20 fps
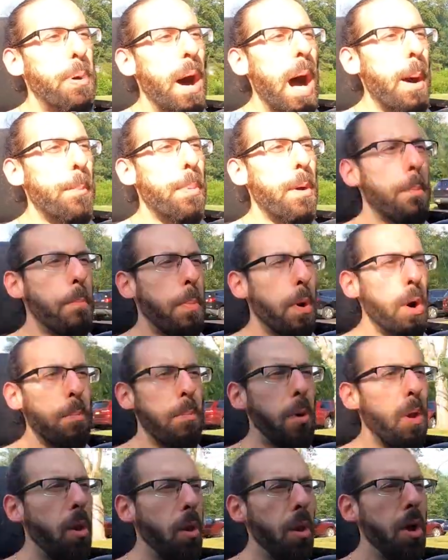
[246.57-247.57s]
pop or
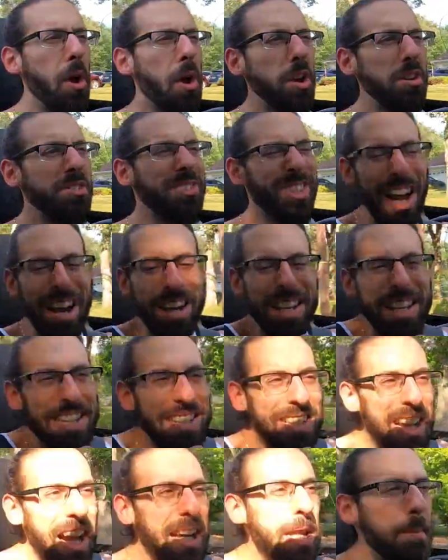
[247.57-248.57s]
burble,
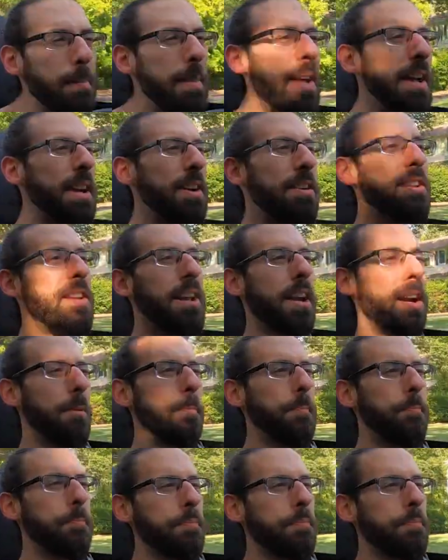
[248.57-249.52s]
tiny bit here and there.